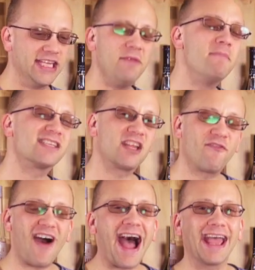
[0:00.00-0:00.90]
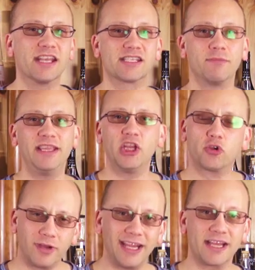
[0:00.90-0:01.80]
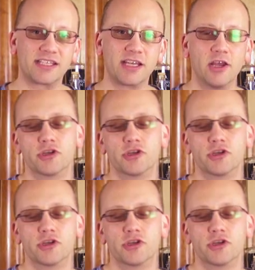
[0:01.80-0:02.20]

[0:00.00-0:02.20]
demystifying some of the ingredients